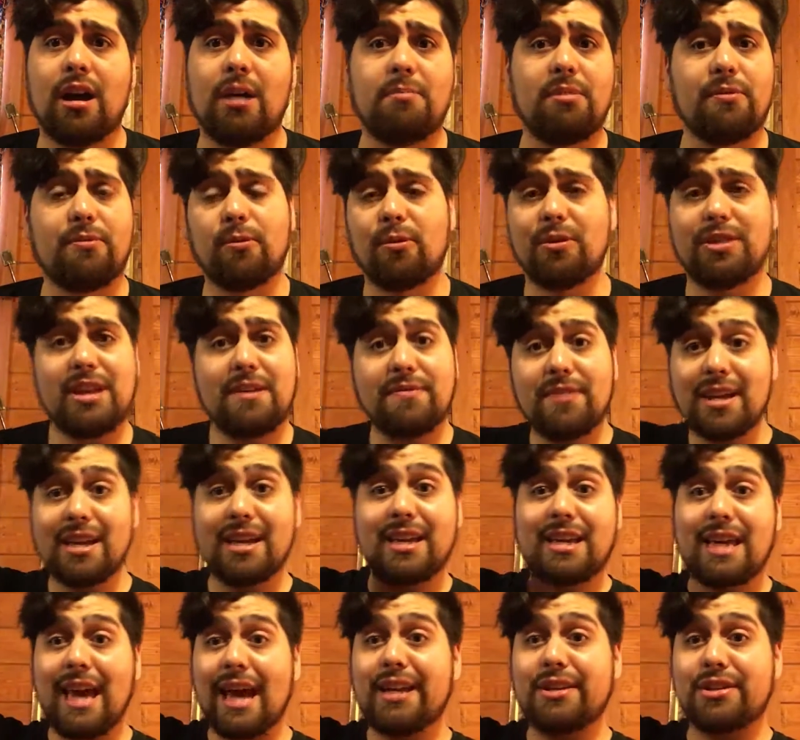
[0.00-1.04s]
before they even
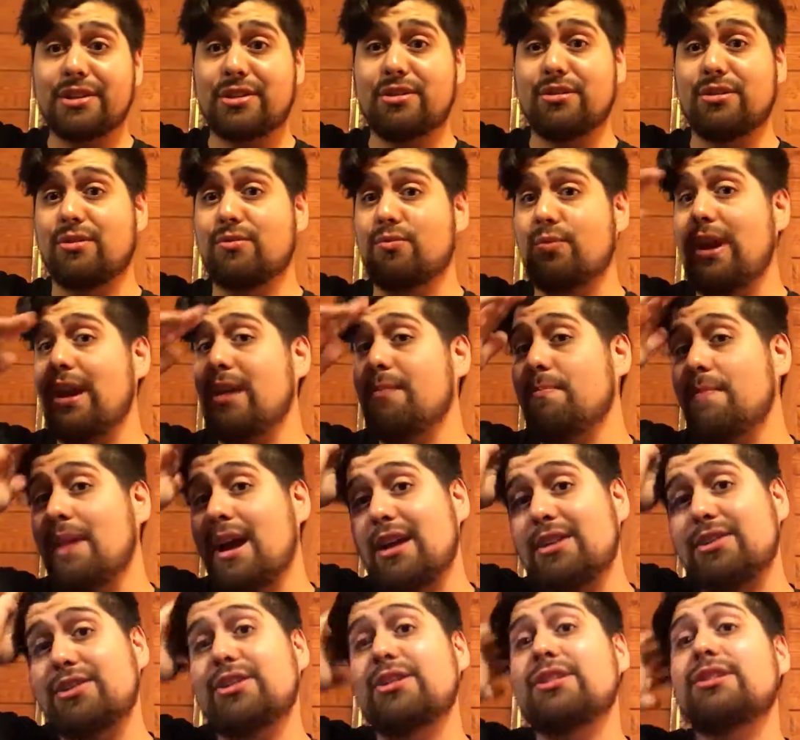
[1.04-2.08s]
get to the ranked
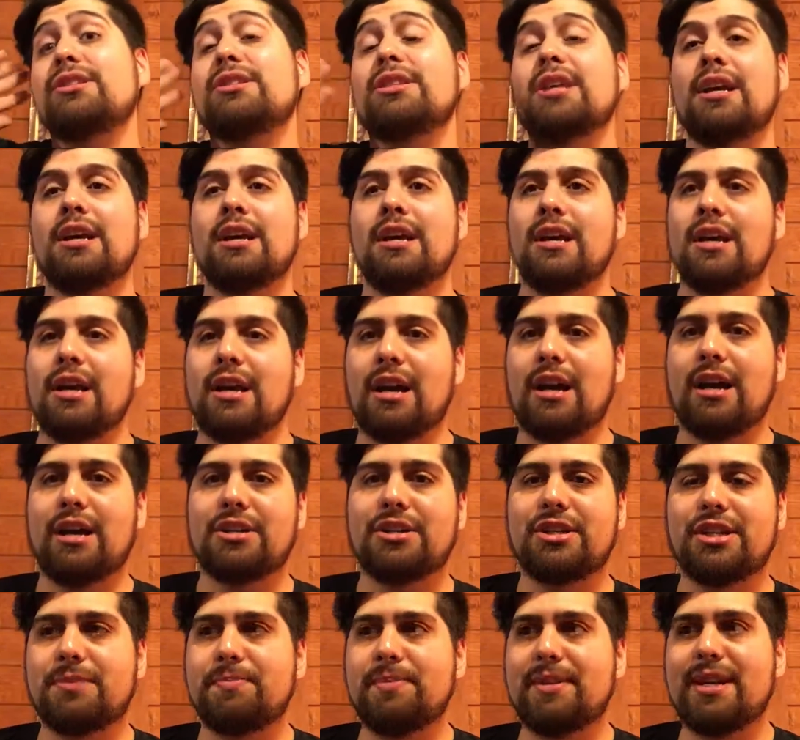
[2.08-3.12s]
matches,
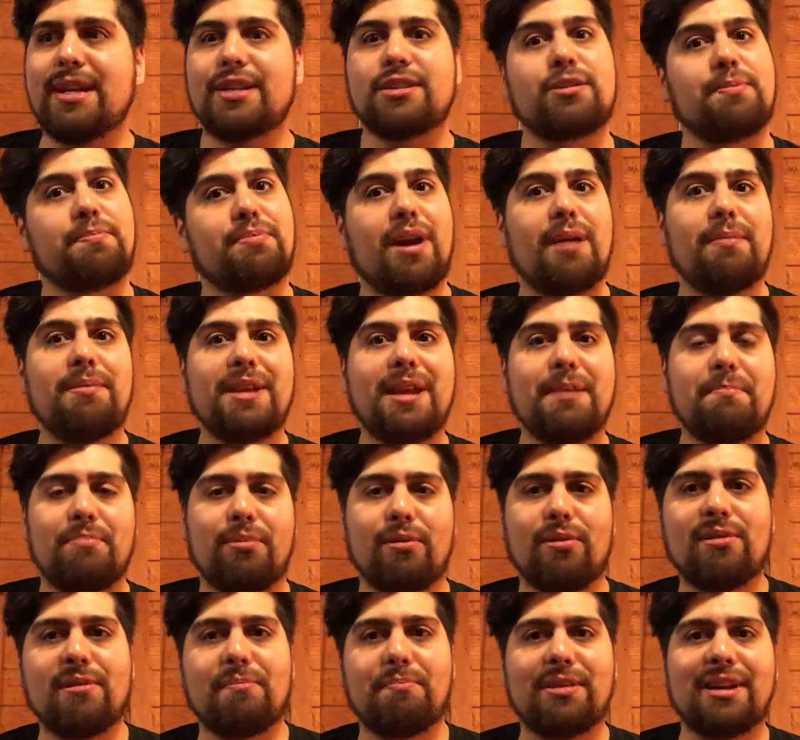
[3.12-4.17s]
just because they'll probably get
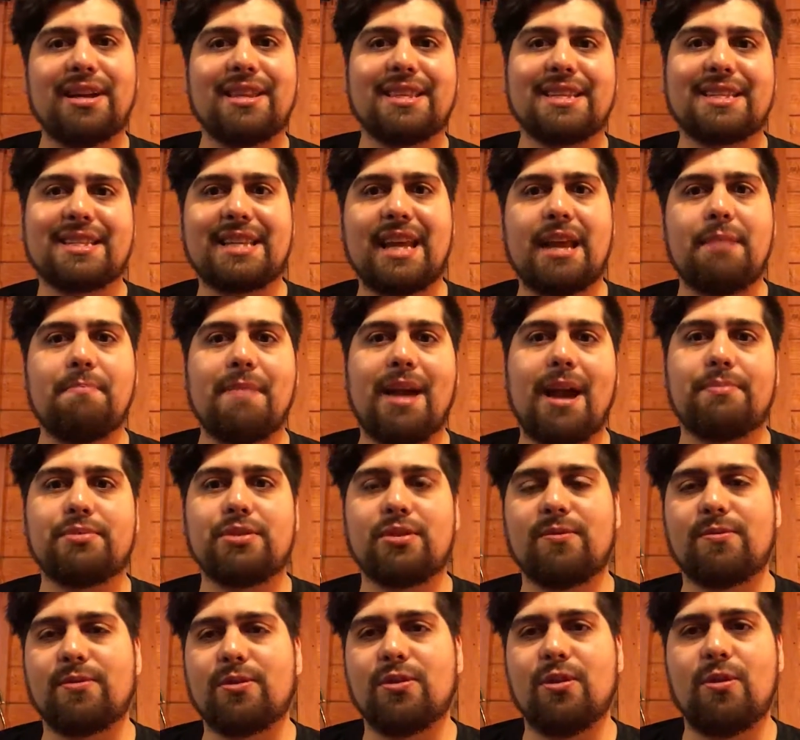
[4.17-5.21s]
bored of playing the same maps
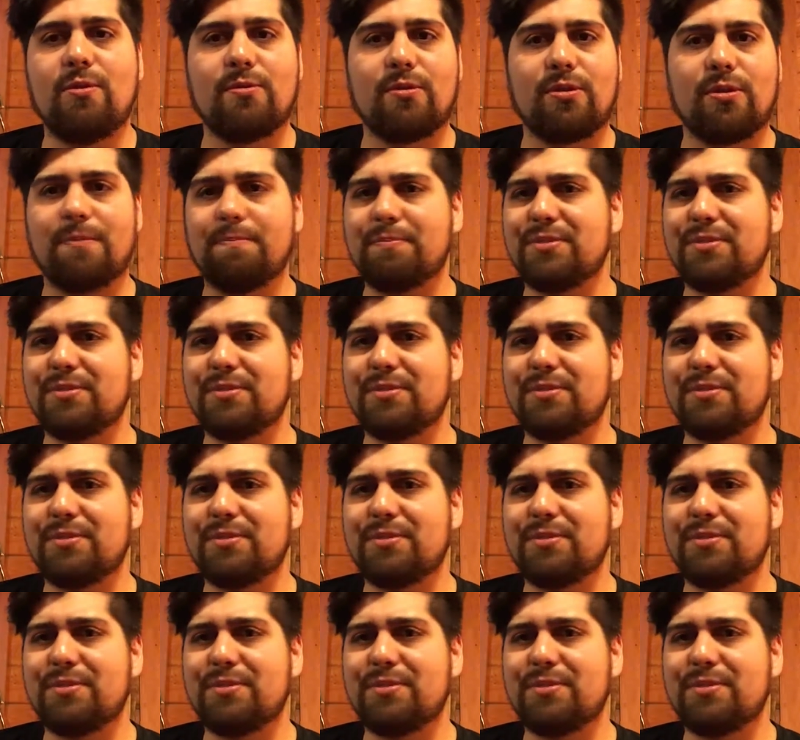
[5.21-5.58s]
over and over.